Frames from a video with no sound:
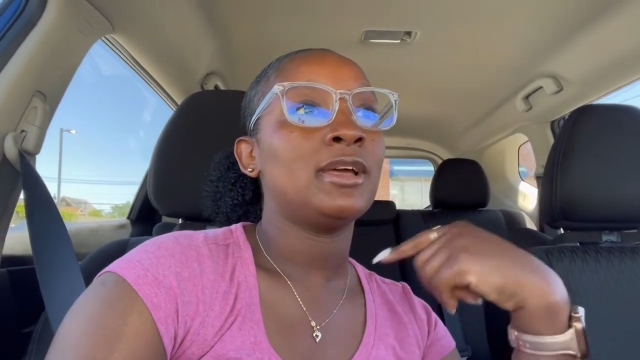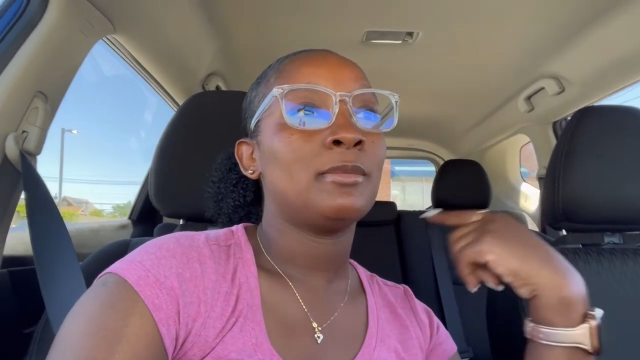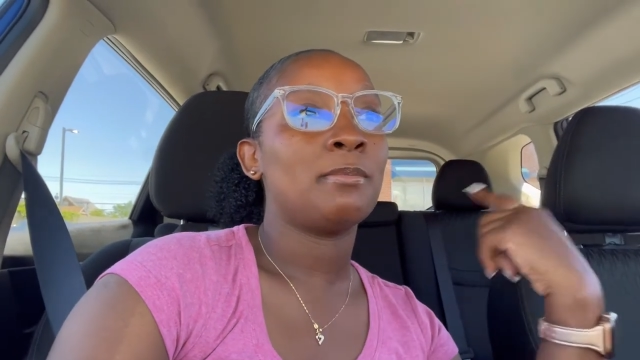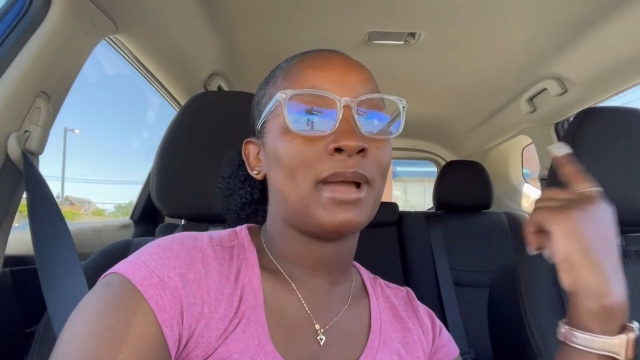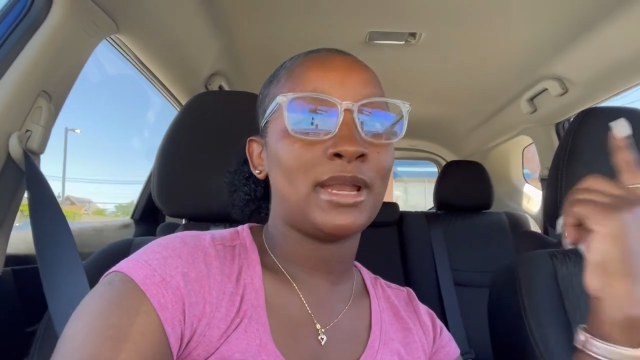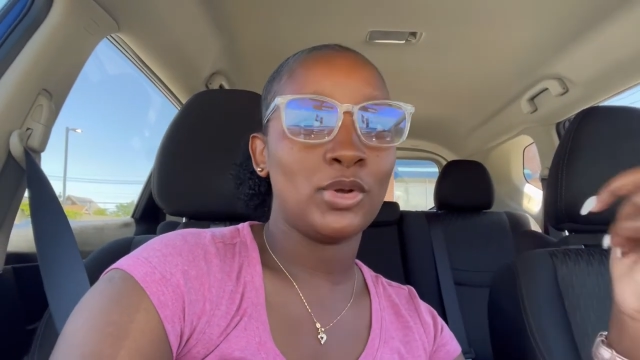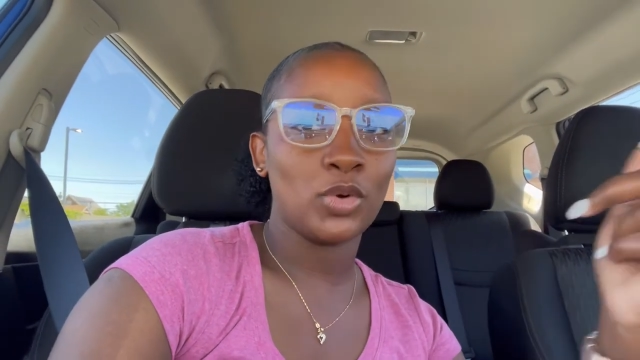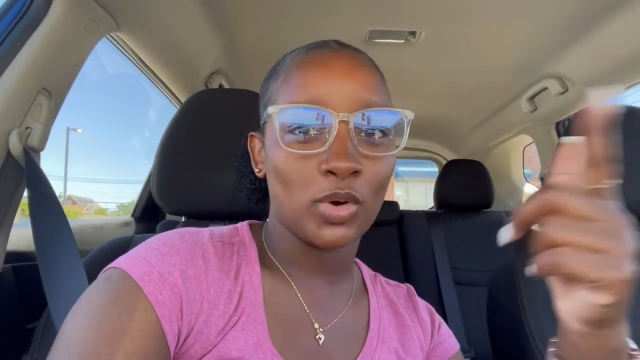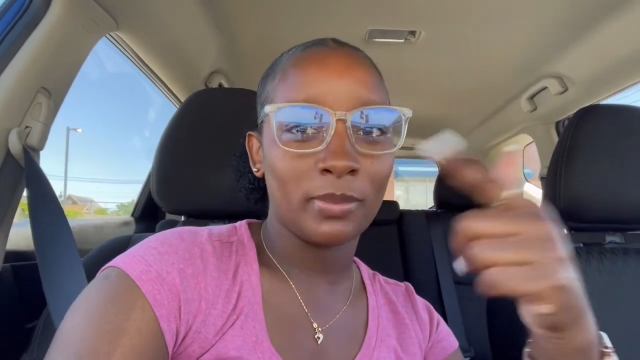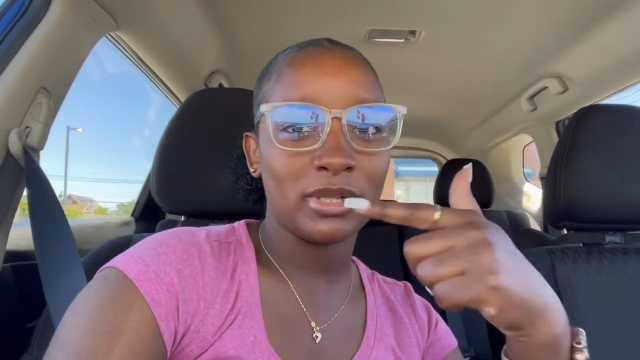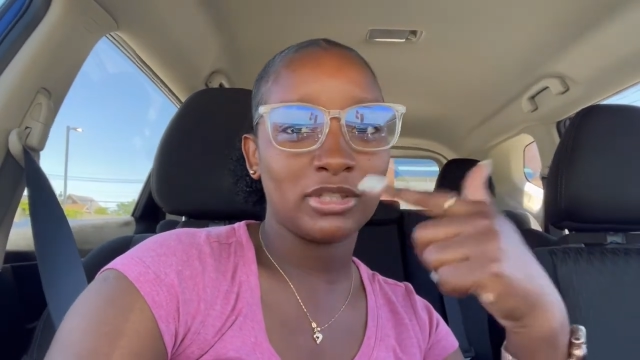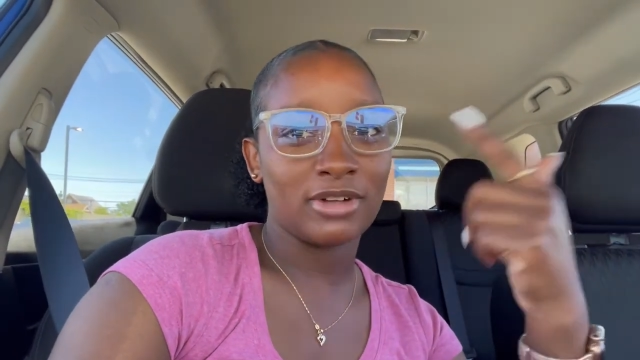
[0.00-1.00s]
my
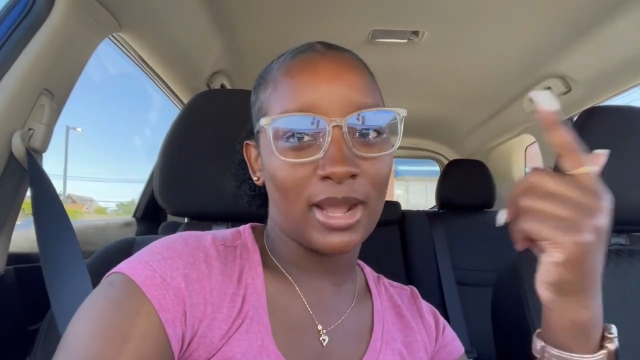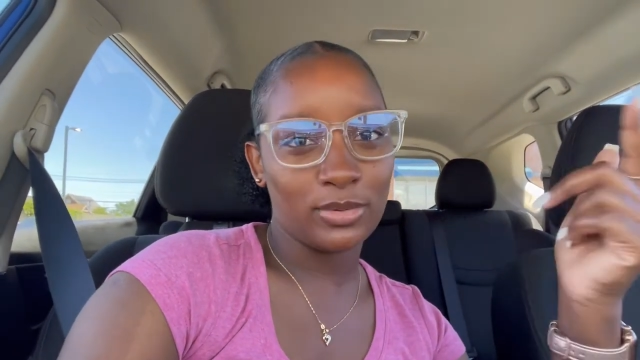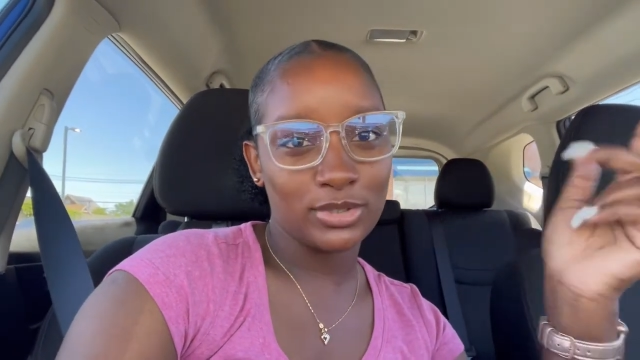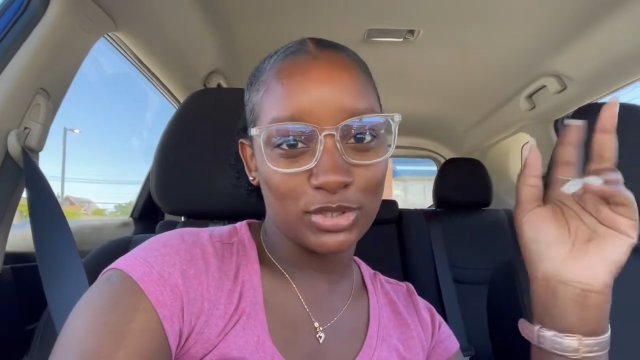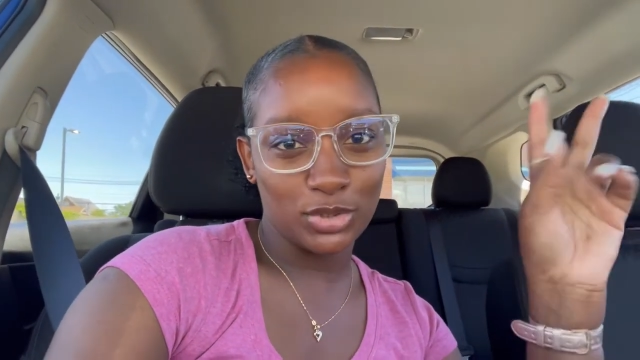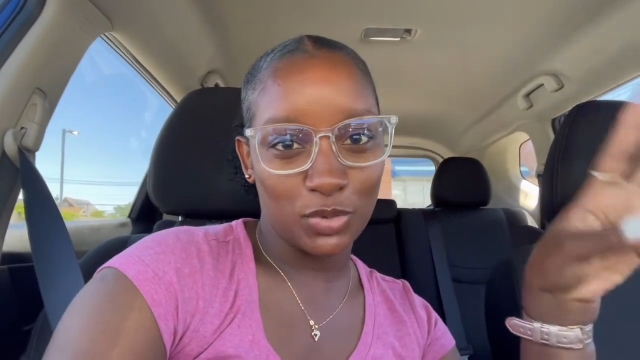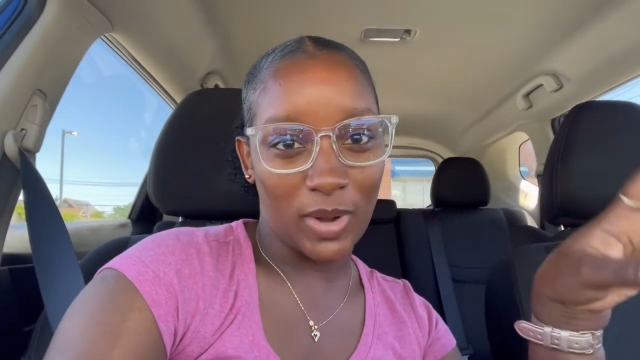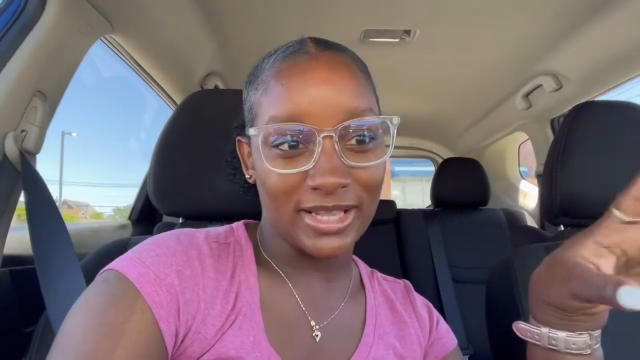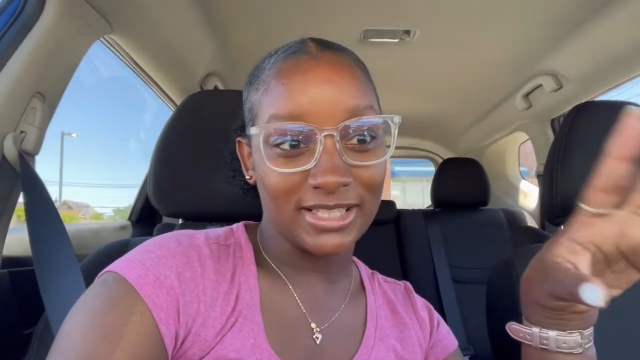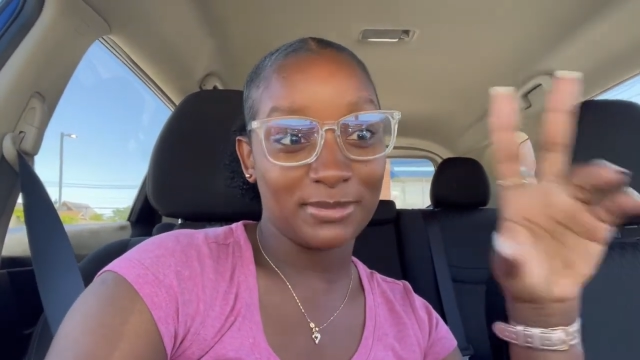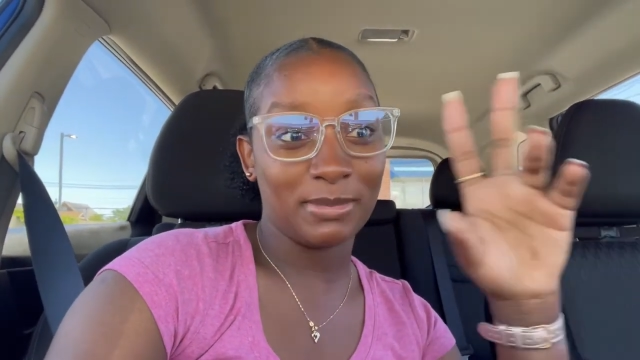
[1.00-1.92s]
normal route twice,